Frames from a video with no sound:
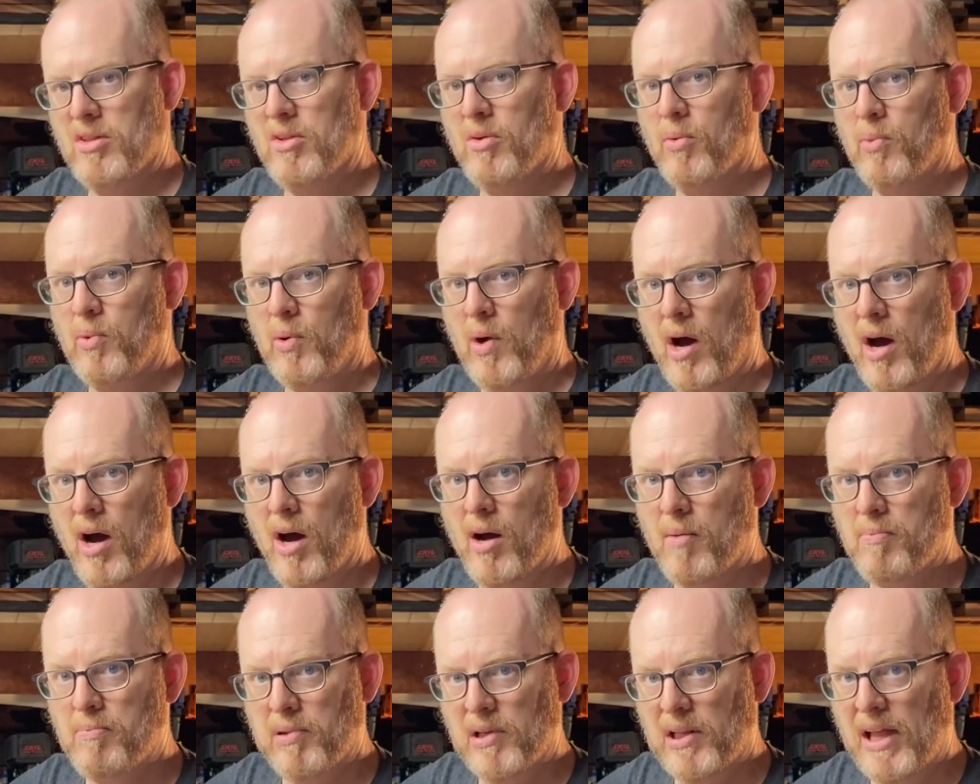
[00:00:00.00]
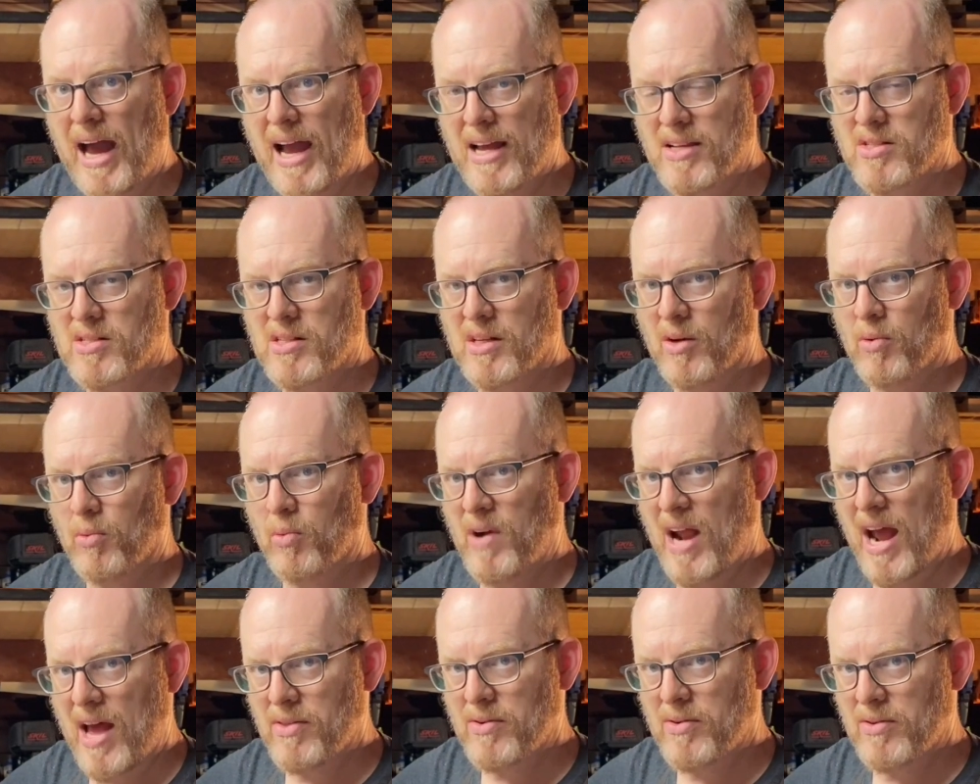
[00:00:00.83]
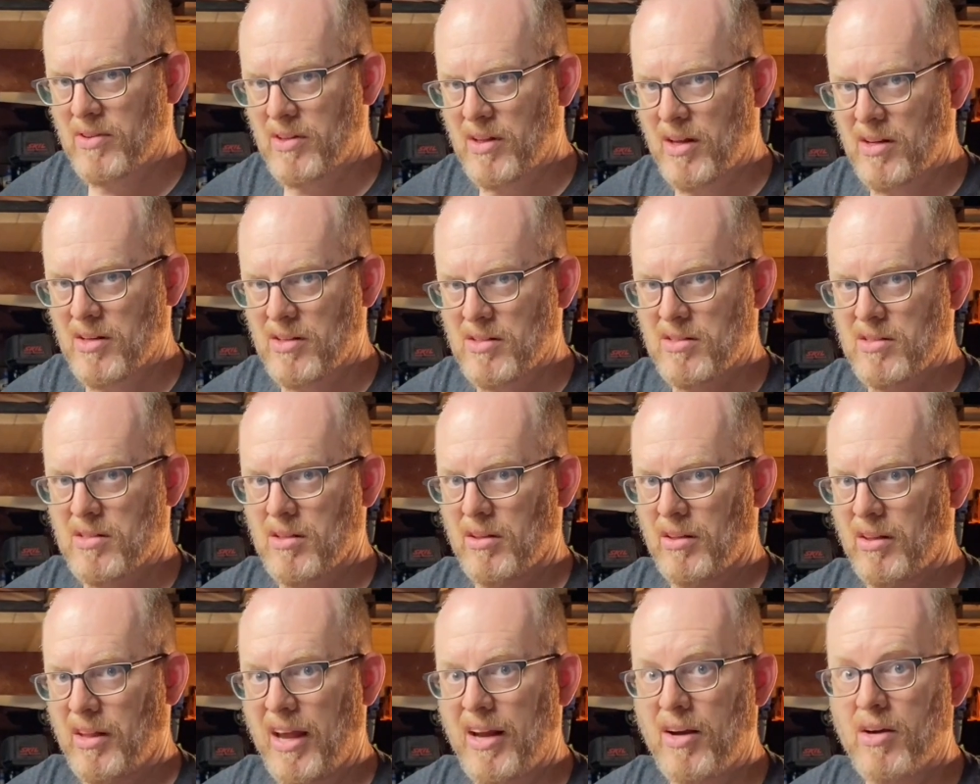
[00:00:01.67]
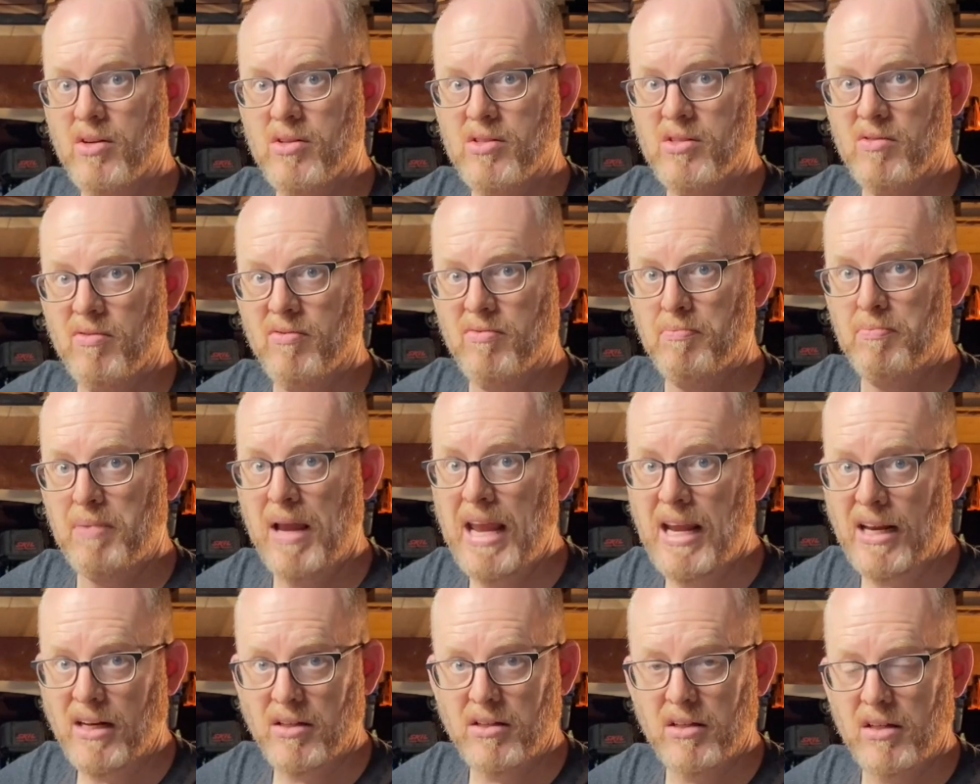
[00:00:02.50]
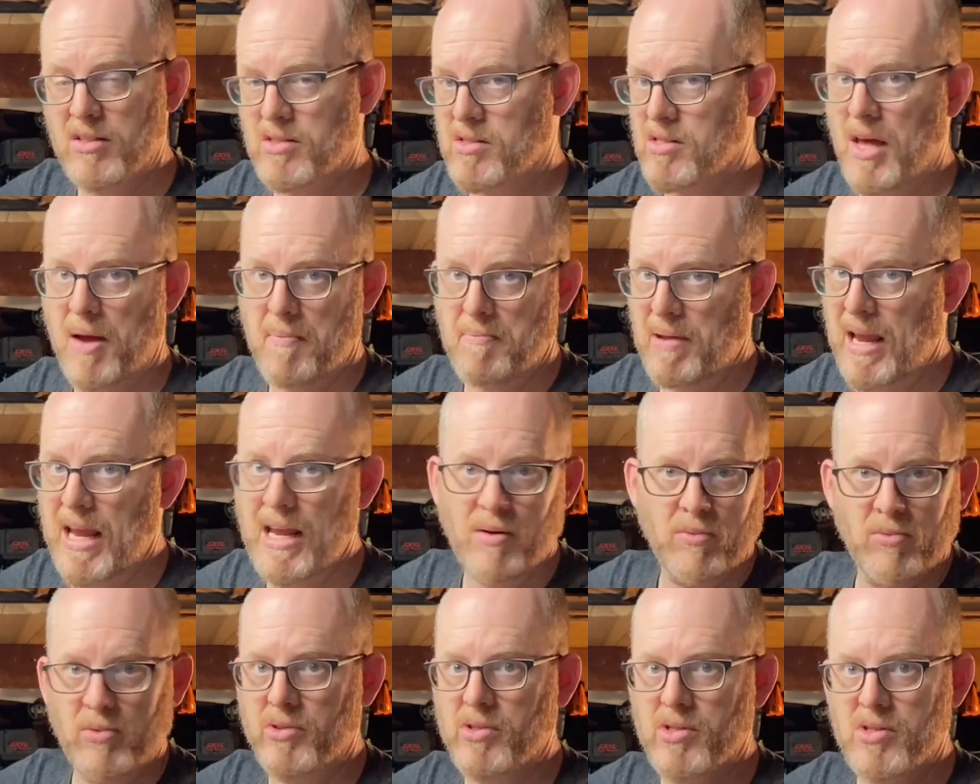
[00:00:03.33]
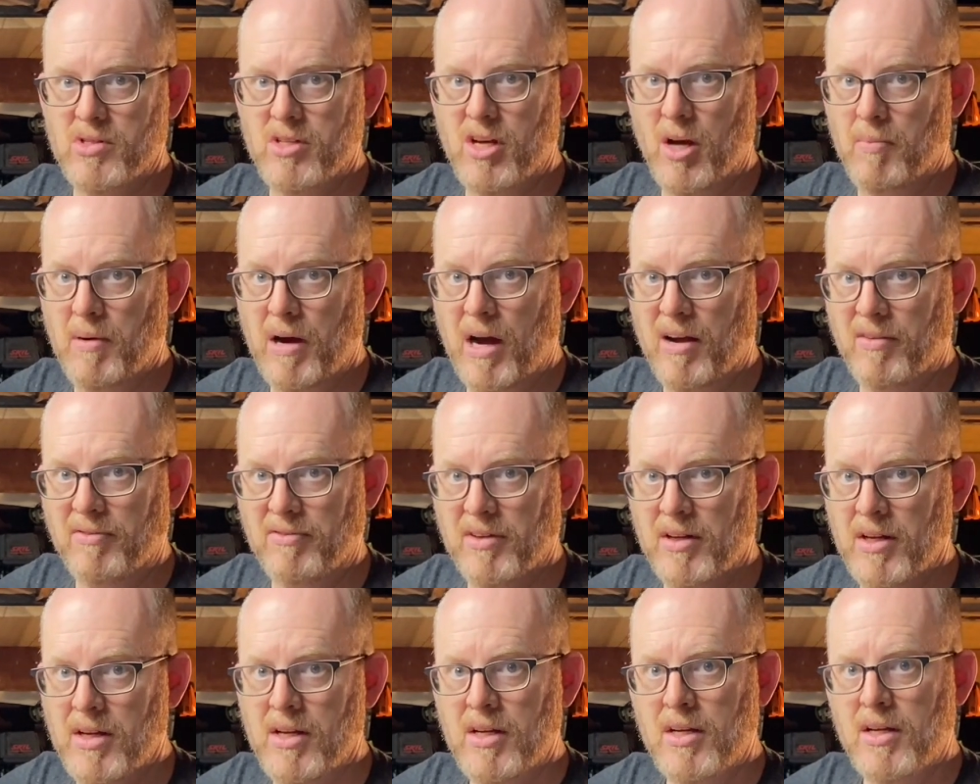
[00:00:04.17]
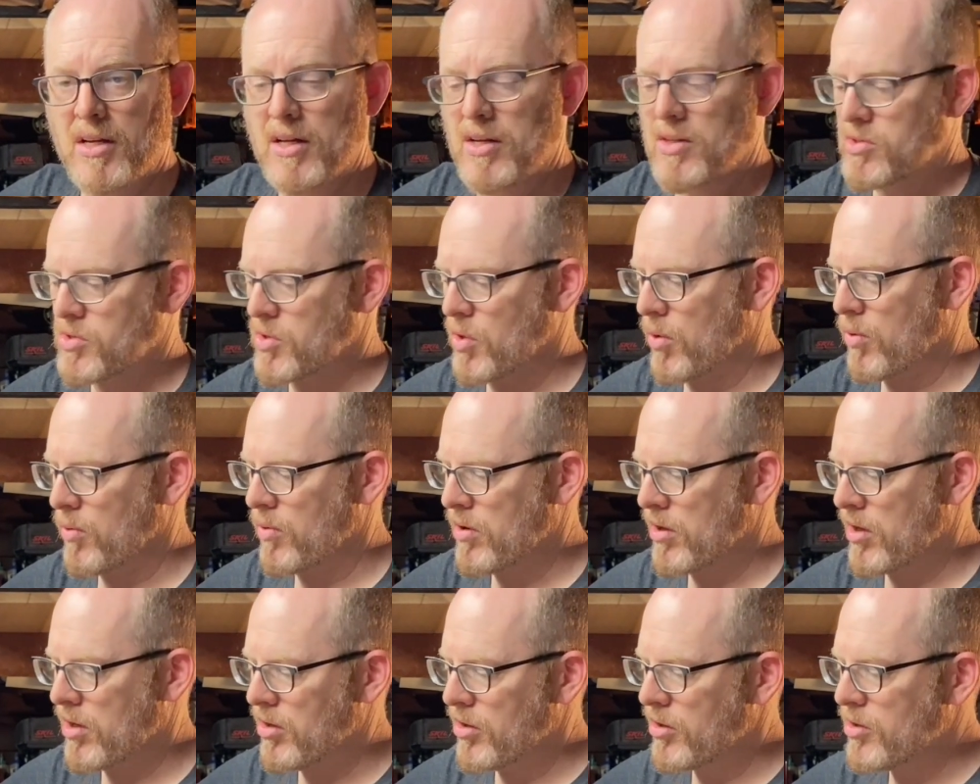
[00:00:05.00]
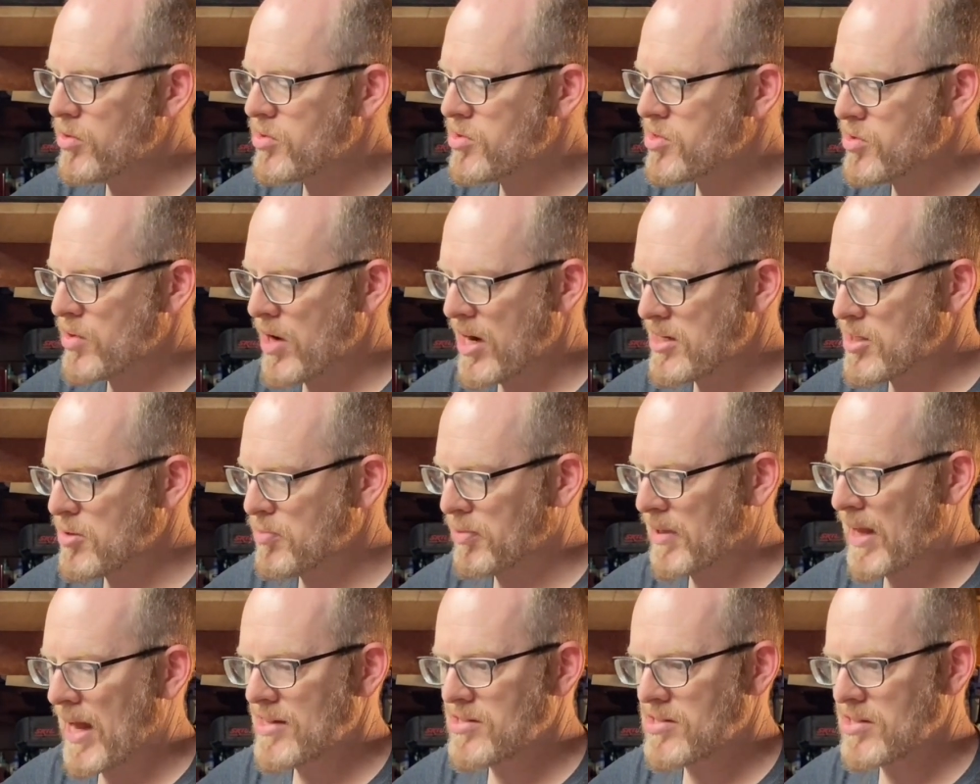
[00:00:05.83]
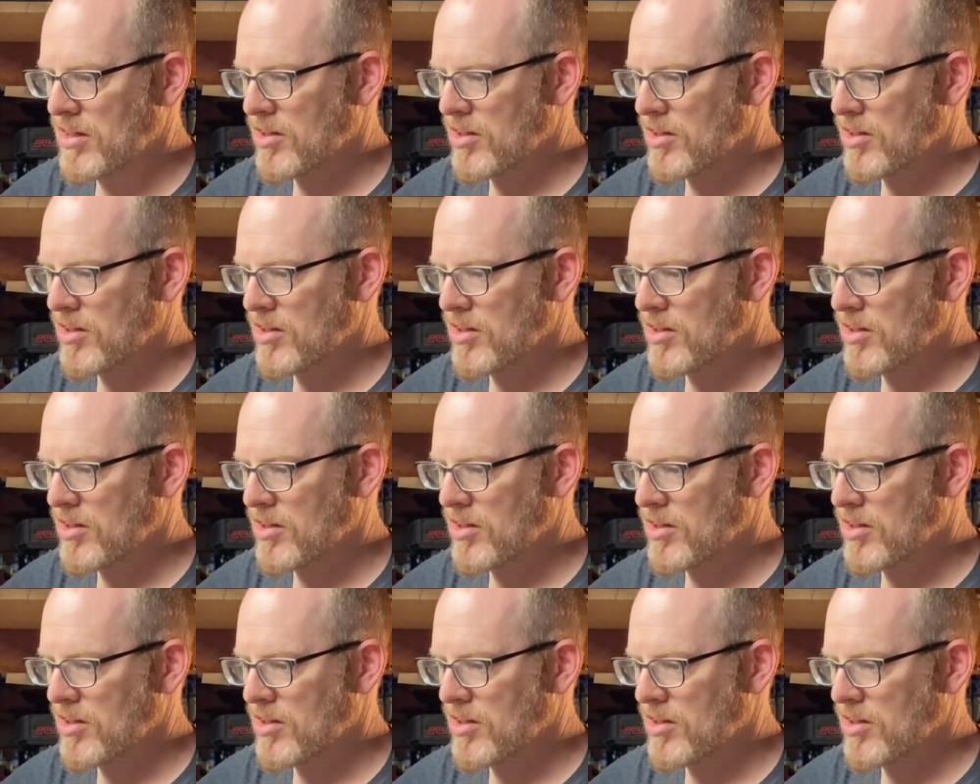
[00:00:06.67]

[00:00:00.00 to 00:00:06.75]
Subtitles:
raw plastic rather than to layers of paint, because that paint will just come off. So glue straight to plastic,